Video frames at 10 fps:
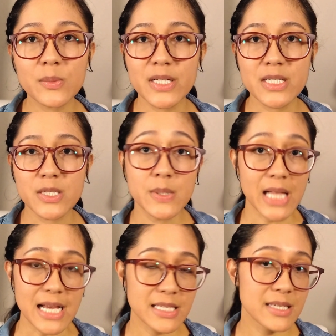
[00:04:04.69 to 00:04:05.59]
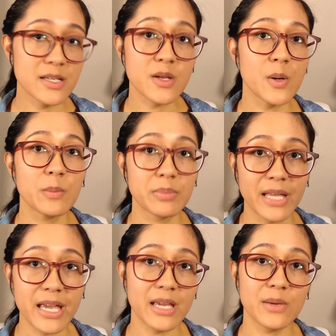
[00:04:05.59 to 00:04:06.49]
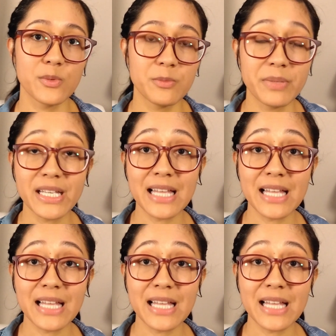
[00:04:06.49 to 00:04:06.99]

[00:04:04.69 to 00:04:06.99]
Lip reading: what 2 classes you don't play would be